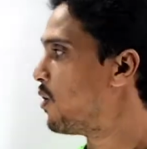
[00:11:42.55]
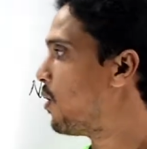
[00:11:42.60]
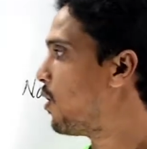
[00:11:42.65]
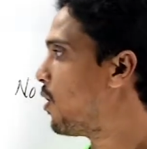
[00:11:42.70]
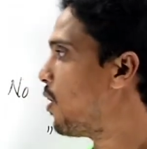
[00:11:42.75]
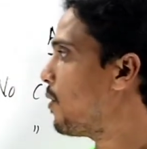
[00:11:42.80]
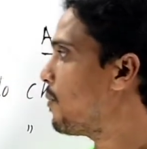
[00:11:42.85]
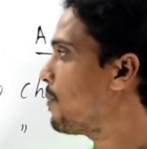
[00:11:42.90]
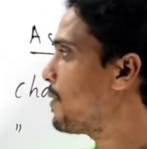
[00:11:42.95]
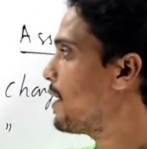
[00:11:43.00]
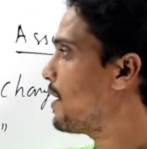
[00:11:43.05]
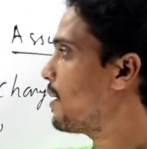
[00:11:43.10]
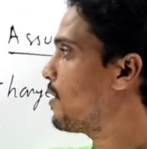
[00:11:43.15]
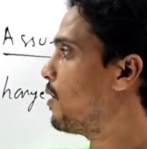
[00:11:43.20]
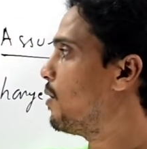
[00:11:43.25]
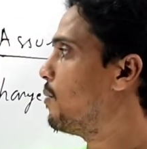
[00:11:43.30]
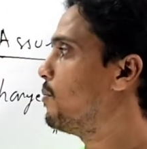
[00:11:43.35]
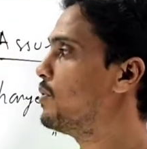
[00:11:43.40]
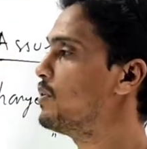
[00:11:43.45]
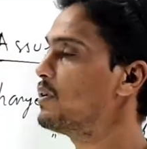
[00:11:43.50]
of a
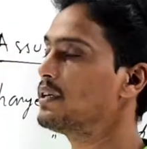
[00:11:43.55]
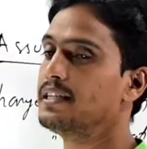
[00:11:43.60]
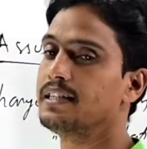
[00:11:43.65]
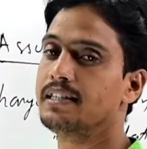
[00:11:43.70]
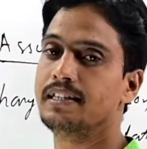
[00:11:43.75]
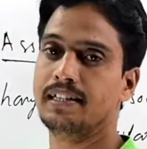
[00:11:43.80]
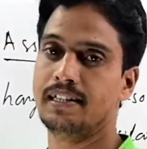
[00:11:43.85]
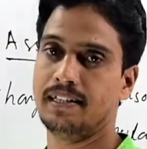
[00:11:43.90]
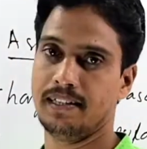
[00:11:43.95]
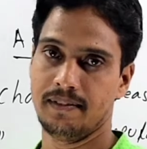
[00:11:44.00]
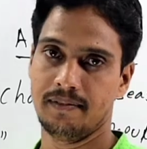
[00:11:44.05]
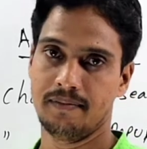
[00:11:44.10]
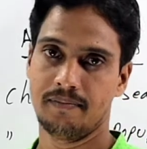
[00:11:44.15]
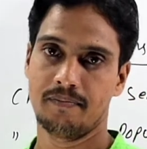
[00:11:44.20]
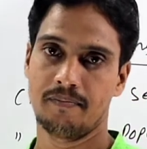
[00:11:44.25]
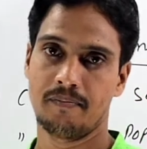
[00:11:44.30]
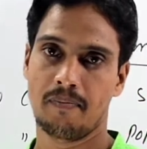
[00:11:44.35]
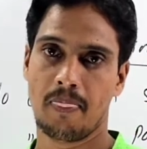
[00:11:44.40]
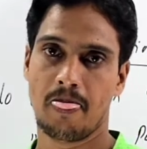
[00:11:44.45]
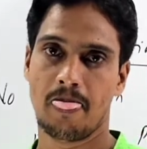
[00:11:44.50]

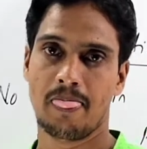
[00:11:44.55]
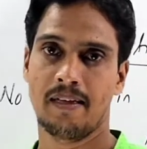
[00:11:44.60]
commodity